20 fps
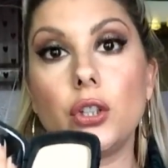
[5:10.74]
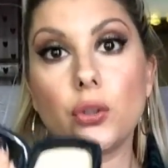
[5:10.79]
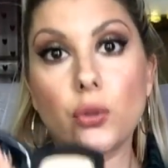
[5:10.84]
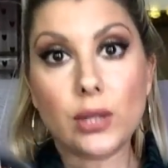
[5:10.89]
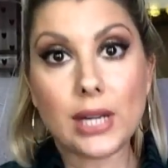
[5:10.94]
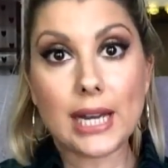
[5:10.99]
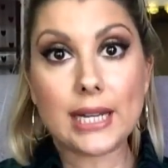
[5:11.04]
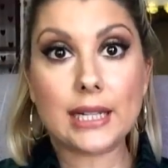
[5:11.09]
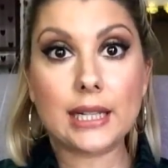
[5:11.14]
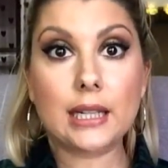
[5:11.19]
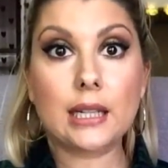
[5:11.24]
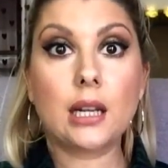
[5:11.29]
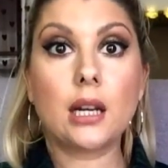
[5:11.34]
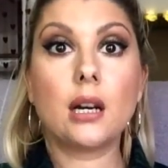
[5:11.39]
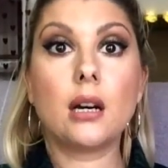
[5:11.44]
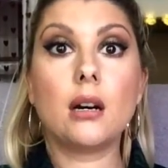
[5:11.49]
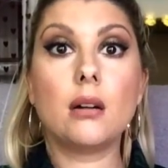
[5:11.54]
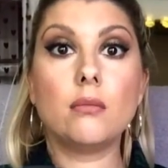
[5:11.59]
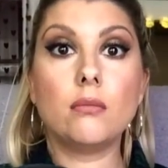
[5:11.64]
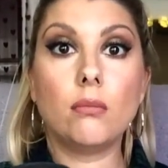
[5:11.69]
you're getting
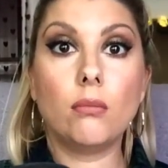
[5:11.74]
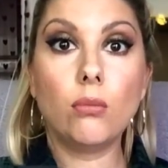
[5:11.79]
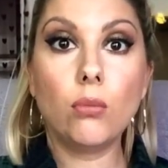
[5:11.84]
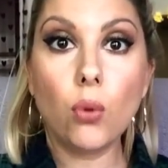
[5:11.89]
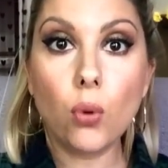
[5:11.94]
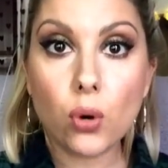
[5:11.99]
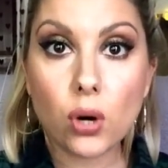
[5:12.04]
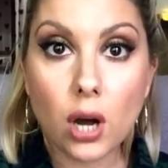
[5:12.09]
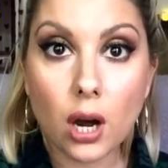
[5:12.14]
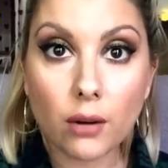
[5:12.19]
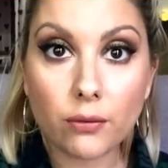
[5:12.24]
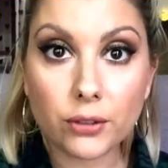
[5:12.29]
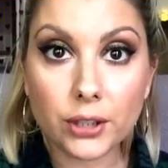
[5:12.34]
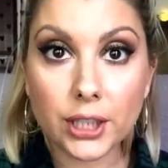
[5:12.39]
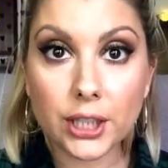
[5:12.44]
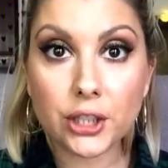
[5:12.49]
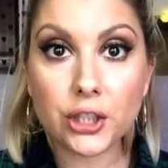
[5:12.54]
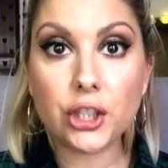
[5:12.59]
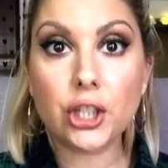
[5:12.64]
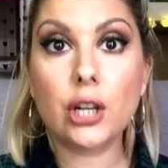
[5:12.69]
more
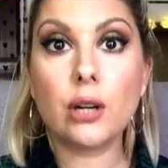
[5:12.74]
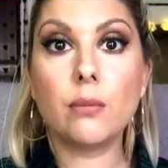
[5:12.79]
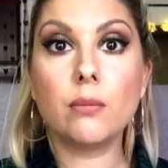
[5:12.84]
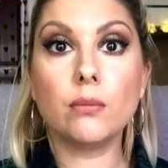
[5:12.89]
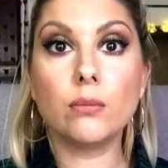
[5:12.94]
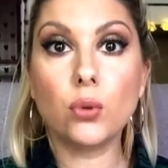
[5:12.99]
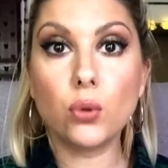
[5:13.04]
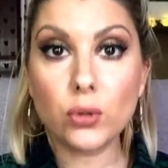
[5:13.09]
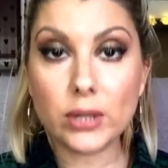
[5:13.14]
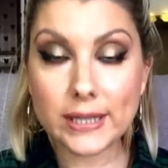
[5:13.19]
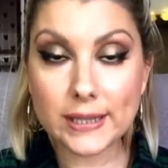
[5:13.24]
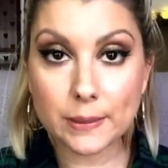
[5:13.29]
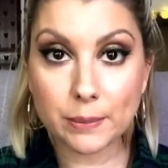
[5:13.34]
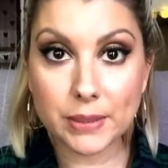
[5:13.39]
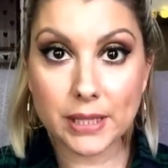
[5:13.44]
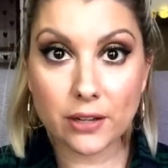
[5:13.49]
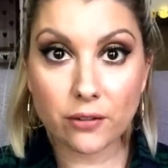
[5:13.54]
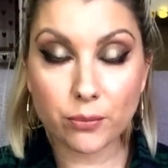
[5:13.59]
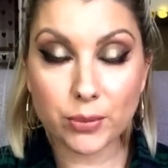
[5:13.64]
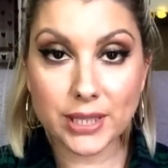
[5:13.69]
coverage, more
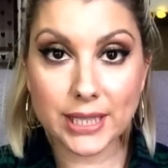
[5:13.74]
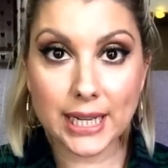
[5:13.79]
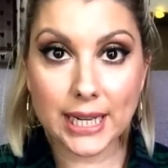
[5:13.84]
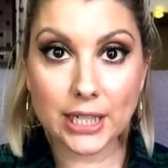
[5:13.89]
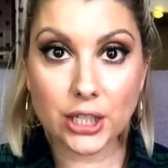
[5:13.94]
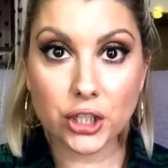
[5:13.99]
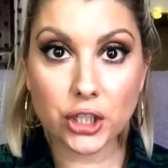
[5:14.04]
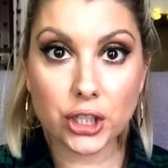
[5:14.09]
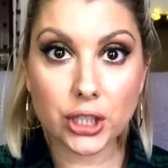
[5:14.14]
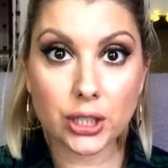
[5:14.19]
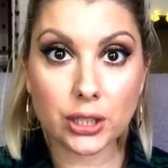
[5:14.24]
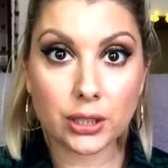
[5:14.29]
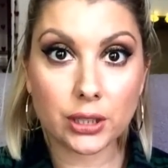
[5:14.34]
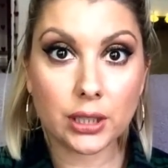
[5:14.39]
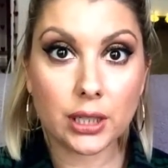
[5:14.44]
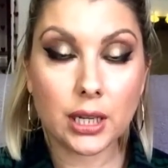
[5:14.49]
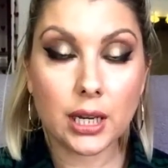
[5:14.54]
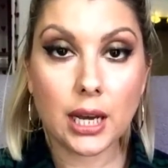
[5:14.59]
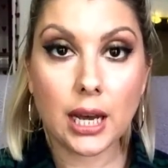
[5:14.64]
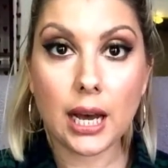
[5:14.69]
SPF
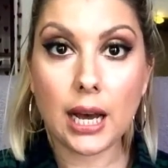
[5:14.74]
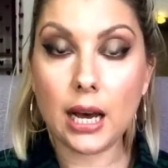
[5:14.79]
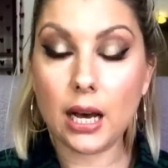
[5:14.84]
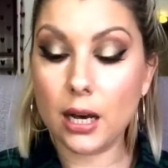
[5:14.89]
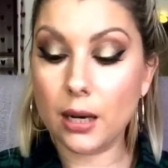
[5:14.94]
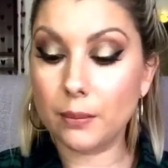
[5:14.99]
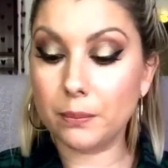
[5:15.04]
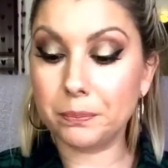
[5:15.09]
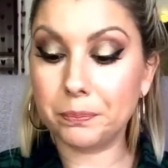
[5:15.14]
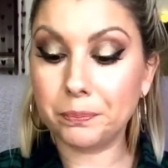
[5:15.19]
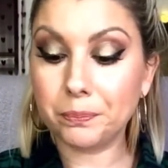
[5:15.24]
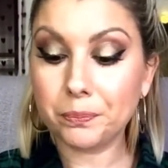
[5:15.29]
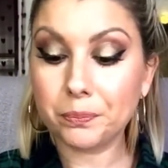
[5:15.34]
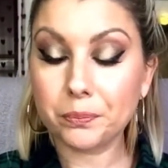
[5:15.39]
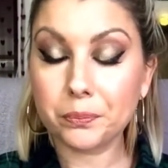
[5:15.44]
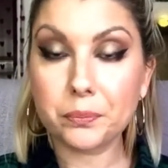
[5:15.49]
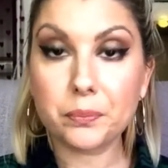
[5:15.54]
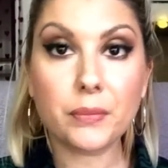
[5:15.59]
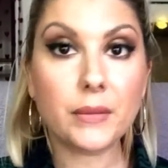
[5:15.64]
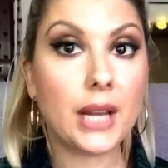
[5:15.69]
protection, and
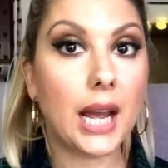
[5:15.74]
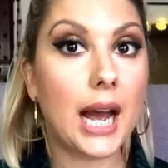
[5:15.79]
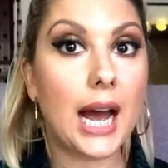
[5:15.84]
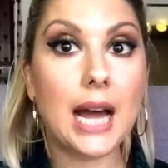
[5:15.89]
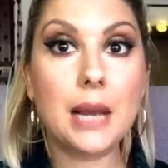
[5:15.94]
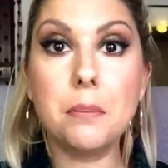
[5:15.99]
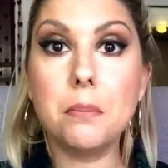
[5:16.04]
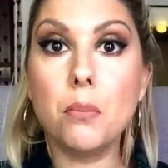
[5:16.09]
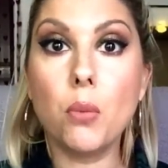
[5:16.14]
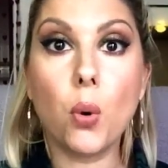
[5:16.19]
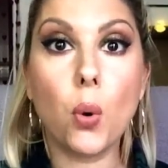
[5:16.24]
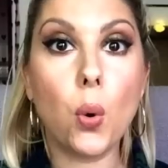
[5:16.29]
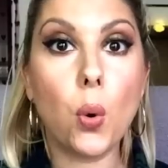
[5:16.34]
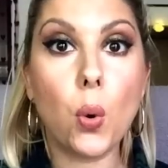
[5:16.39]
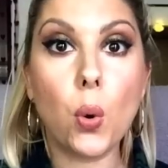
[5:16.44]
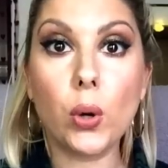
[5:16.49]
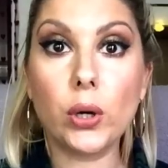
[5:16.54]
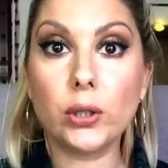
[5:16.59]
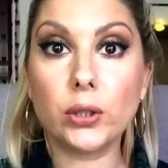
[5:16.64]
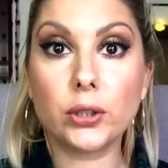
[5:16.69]

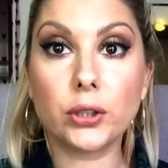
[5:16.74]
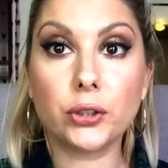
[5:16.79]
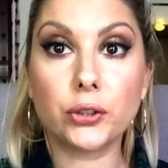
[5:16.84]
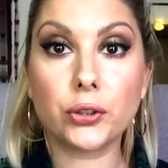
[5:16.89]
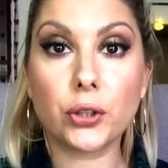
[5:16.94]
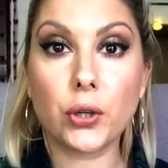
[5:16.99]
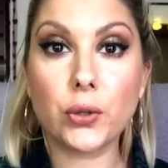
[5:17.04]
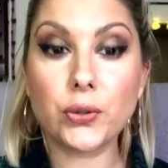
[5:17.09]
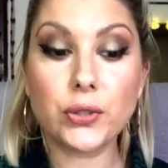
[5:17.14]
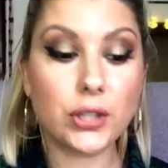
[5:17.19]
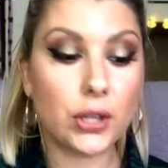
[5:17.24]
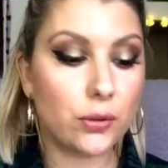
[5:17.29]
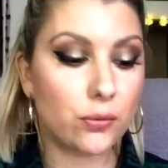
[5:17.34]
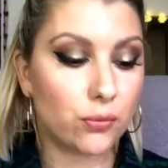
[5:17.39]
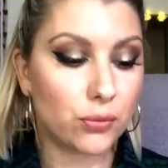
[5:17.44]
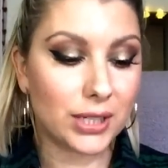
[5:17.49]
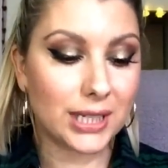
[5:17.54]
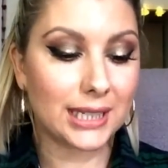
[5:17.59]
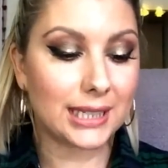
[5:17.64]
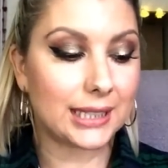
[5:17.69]
more oil control. So
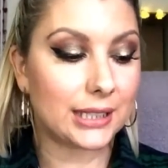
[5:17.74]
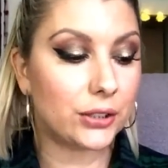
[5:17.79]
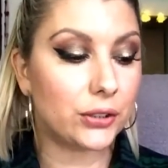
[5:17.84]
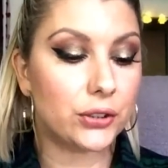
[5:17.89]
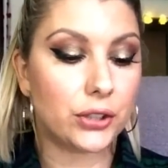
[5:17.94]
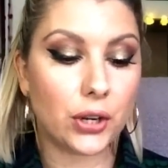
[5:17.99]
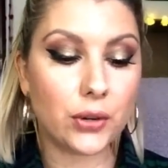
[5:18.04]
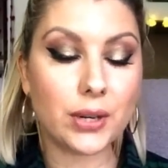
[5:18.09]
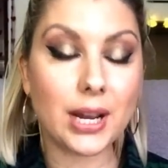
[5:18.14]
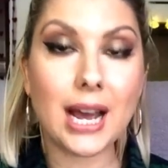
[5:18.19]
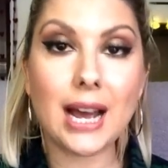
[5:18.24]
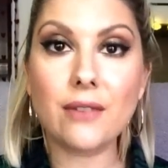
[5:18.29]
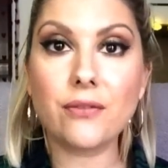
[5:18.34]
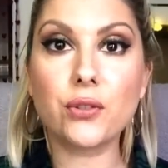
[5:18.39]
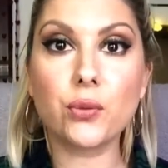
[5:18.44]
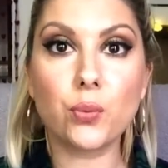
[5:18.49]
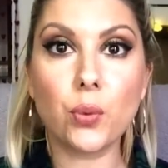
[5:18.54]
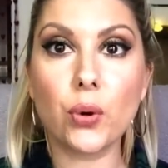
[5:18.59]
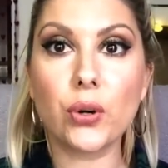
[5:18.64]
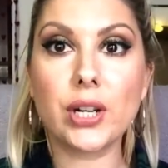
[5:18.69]
really, you don't
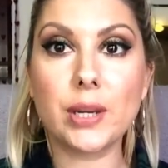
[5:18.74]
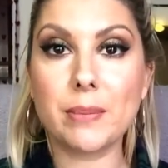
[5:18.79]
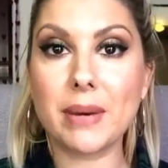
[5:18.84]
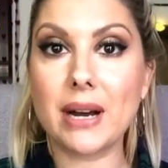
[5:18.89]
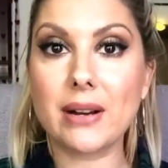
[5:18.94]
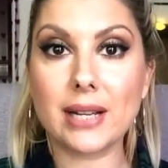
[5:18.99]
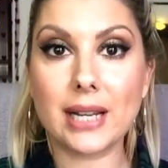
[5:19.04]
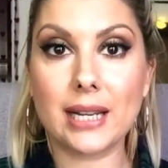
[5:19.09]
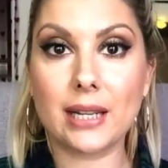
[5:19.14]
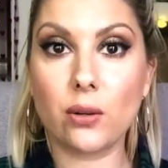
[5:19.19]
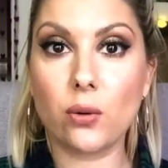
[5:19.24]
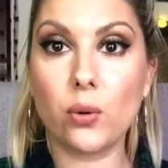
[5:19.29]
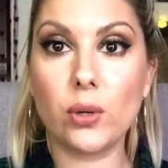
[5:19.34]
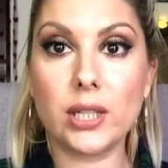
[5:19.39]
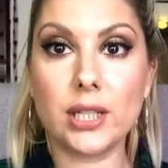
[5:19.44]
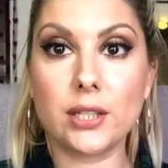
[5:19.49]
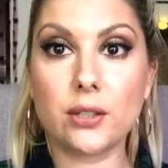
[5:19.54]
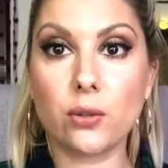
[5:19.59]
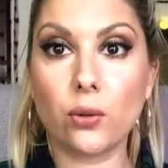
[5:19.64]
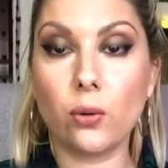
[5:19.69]
have to worry about getting
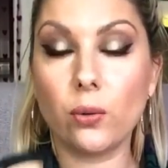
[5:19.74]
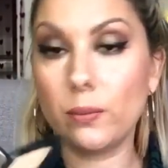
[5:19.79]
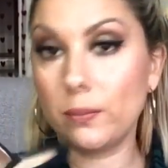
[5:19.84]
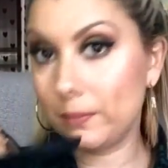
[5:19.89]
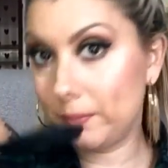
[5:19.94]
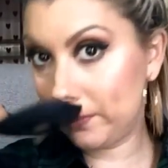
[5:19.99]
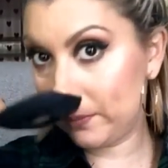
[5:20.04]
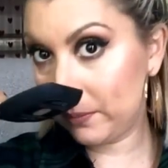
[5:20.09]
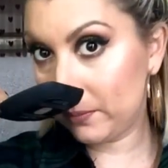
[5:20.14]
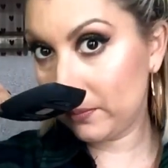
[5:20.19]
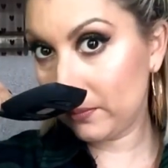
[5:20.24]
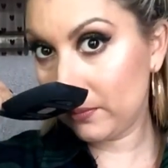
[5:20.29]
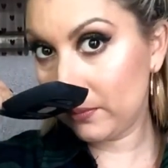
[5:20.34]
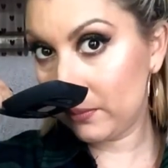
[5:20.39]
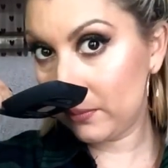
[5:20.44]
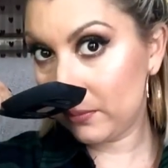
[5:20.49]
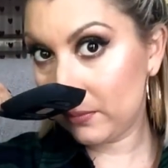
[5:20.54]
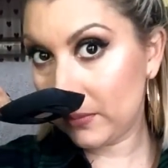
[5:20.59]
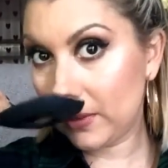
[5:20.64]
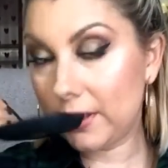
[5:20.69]
oily at all.
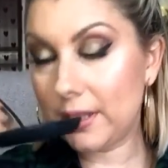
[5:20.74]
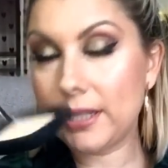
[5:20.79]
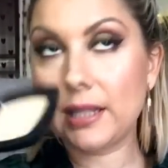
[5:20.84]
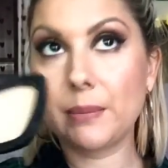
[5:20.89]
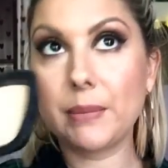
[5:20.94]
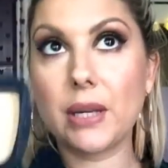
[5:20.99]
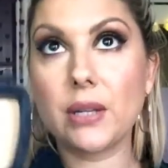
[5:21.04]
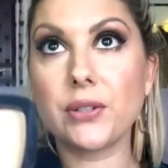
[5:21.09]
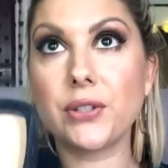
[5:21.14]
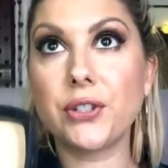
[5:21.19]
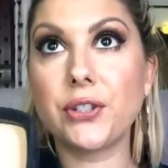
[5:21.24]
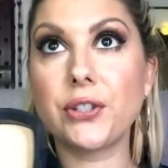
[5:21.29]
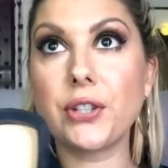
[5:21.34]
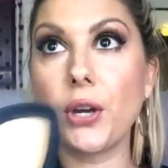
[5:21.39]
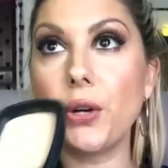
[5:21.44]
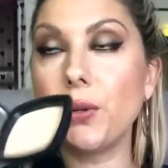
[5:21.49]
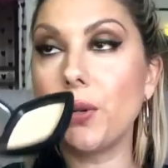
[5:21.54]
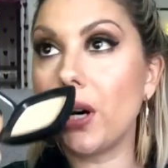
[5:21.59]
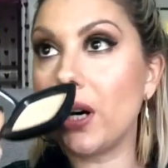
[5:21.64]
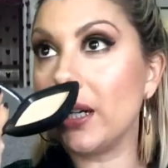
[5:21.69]
This smells
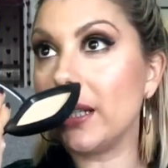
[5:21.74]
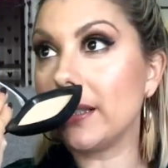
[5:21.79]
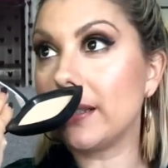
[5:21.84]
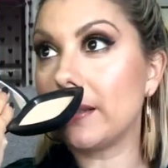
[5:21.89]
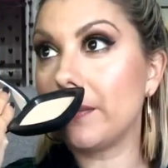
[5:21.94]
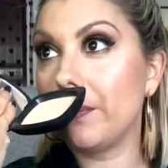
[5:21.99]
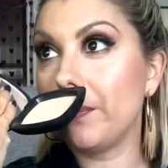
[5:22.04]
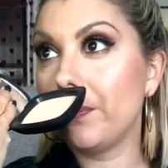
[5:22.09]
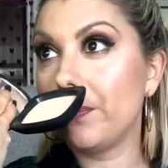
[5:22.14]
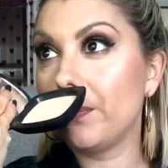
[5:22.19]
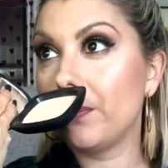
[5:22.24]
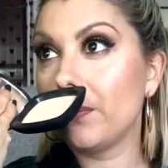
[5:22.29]
so nice.